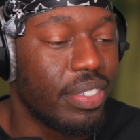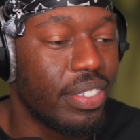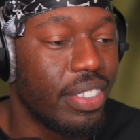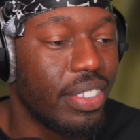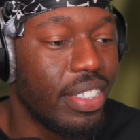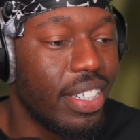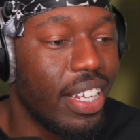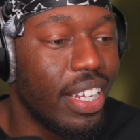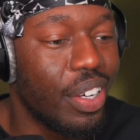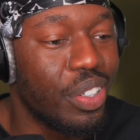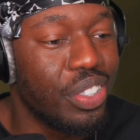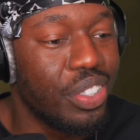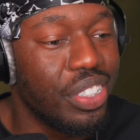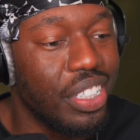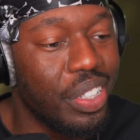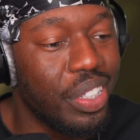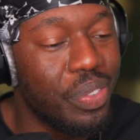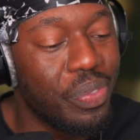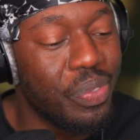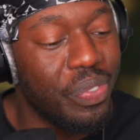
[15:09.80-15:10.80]
Now
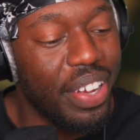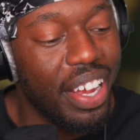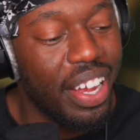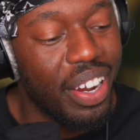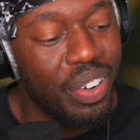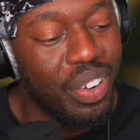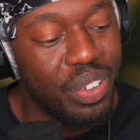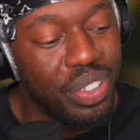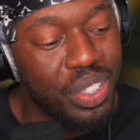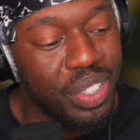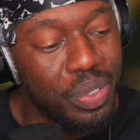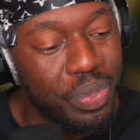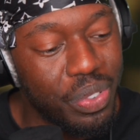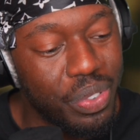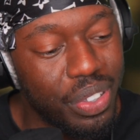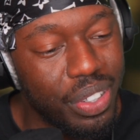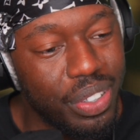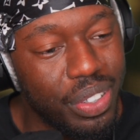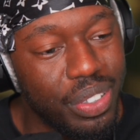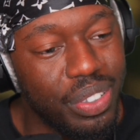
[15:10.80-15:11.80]
she embarrassed,
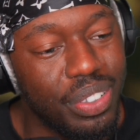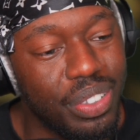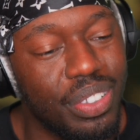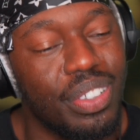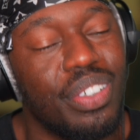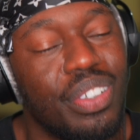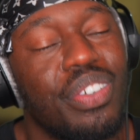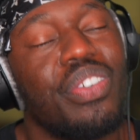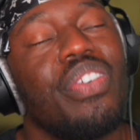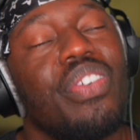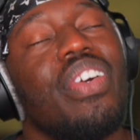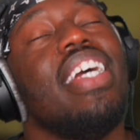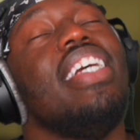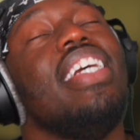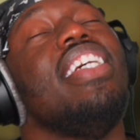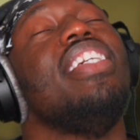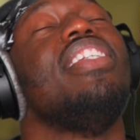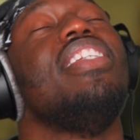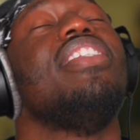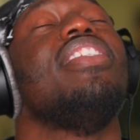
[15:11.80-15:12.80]
bro.
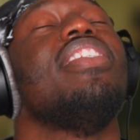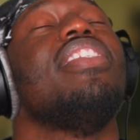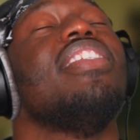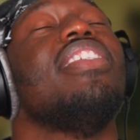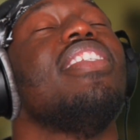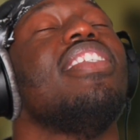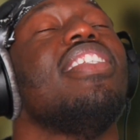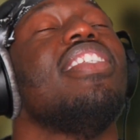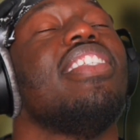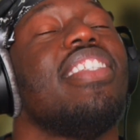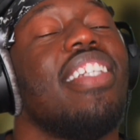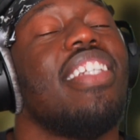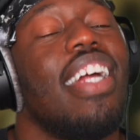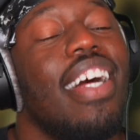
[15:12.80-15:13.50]
Gracious.